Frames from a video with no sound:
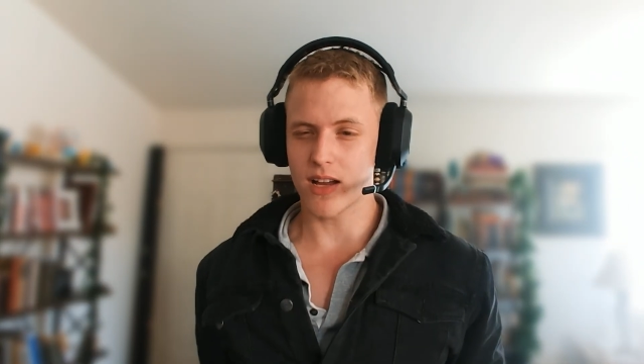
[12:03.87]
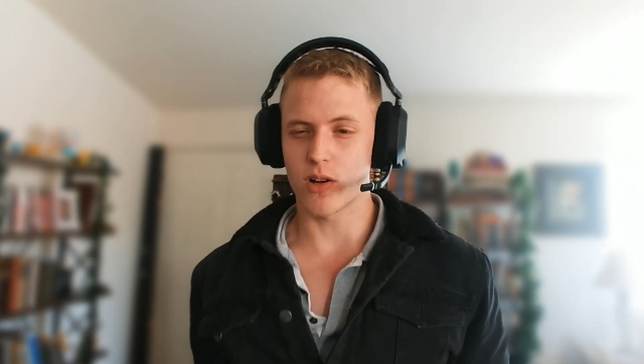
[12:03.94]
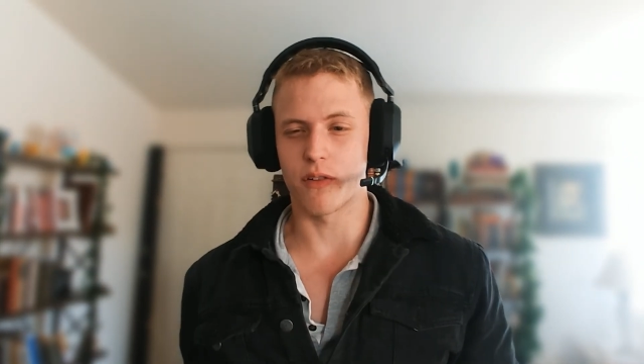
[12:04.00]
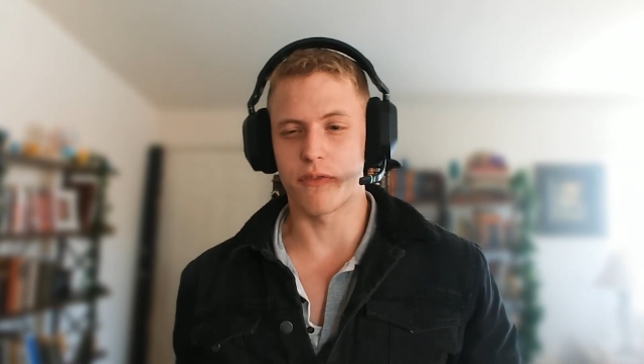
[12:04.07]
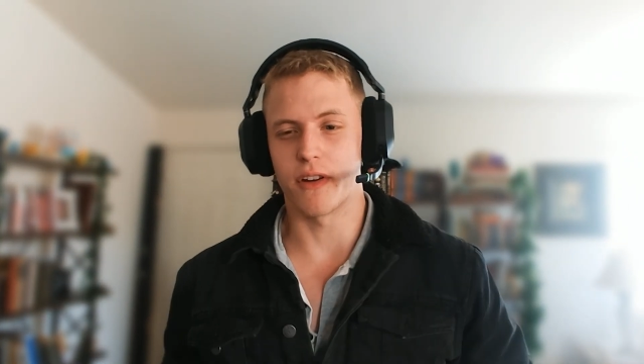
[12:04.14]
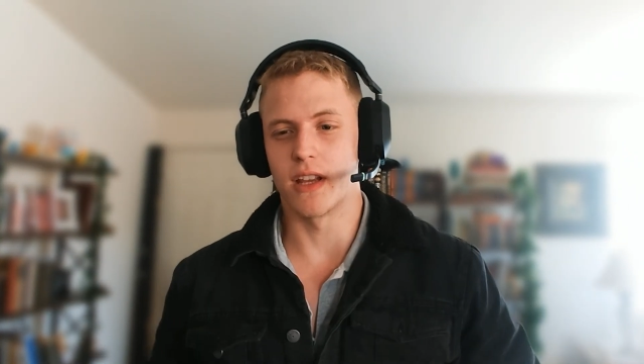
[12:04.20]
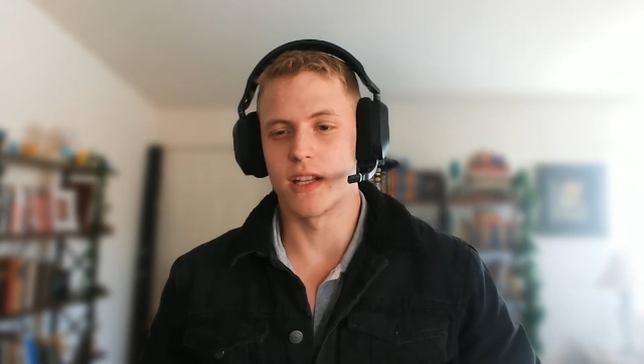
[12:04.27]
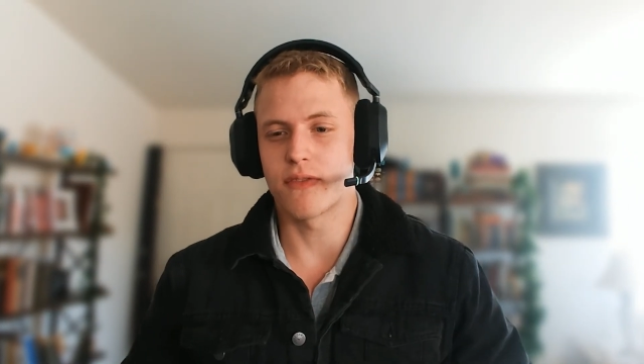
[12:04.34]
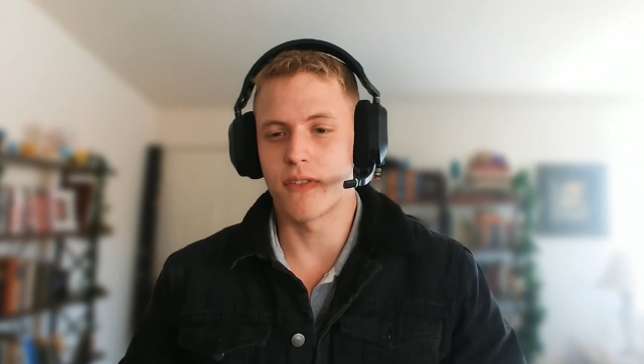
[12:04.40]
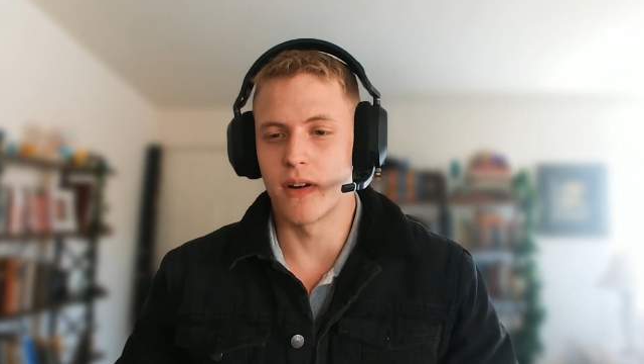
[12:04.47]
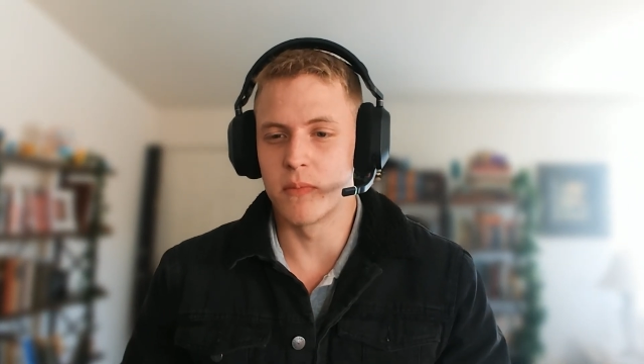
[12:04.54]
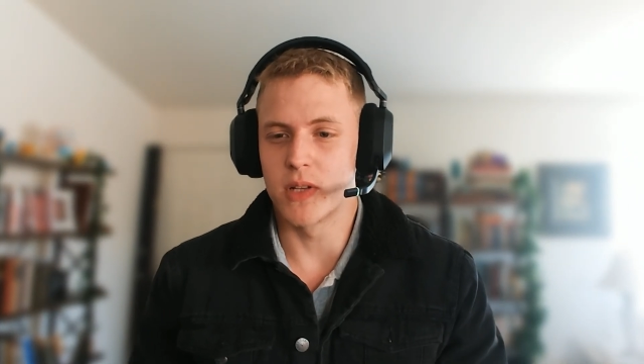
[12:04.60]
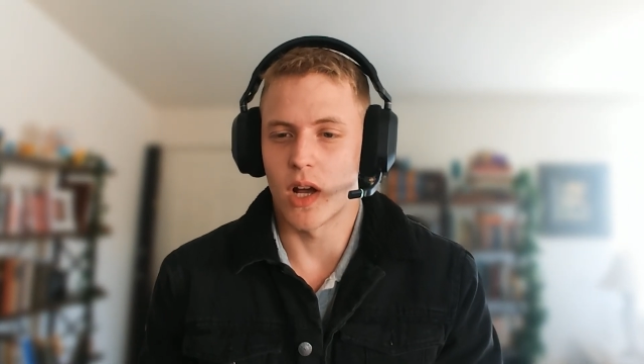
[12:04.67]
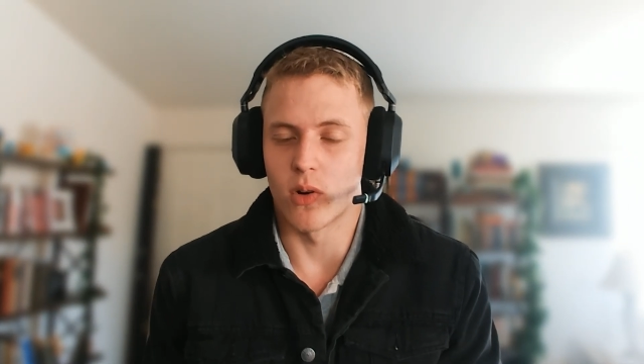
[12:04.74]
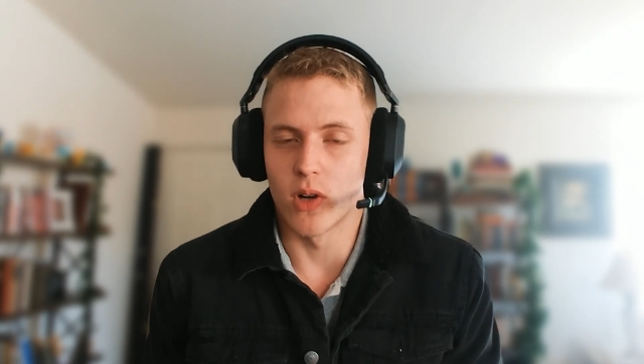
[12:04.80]
Go to
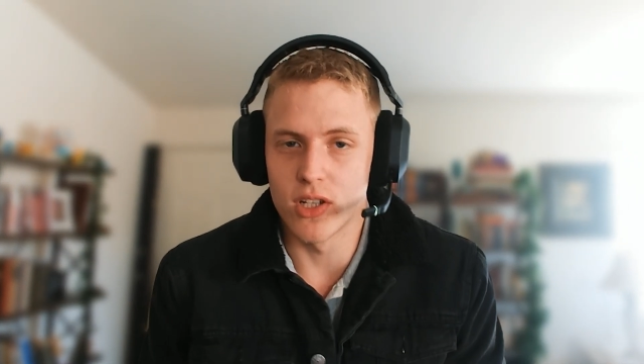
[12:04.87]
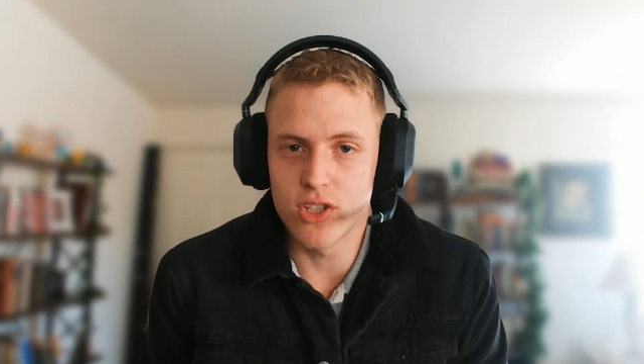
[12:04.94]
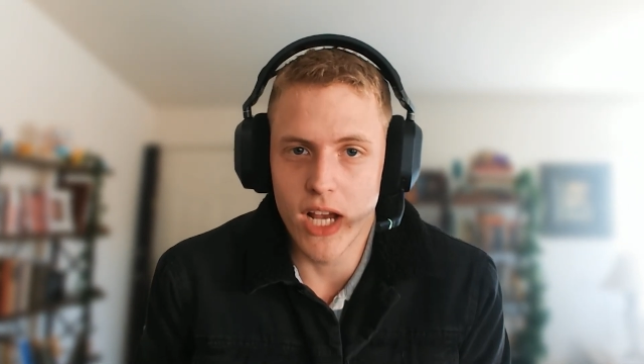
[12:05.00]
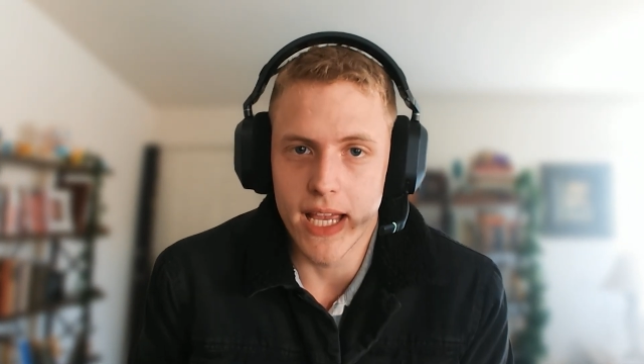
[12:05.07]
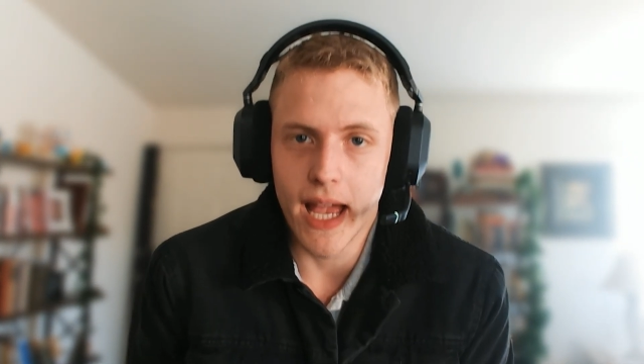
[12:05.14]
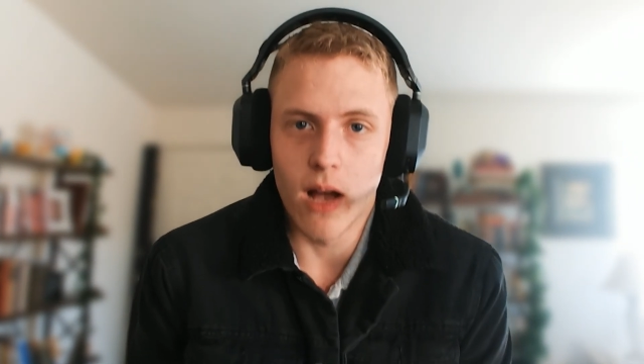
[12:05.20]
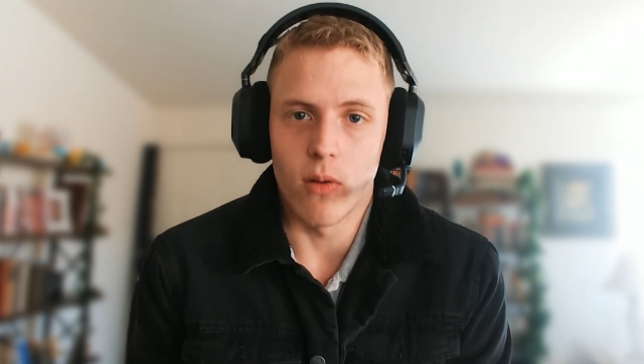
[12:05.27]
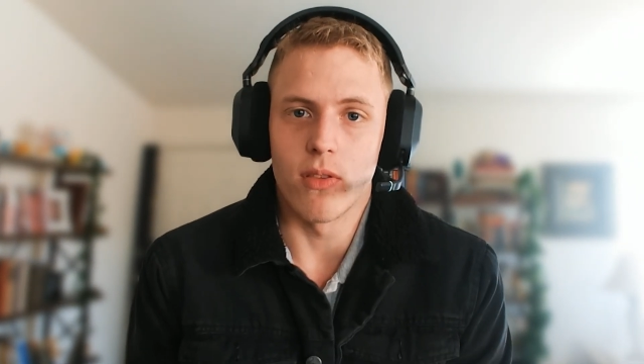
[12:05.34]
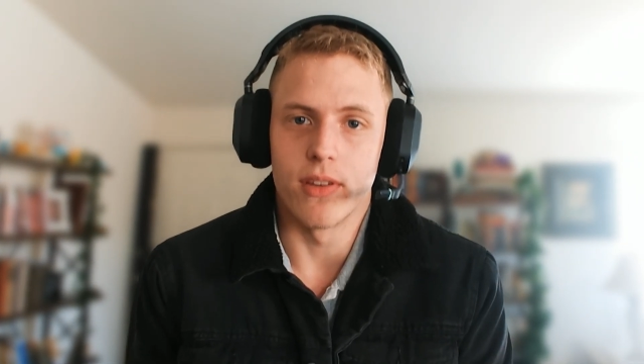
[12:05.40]
freelancefreedom.org. Check out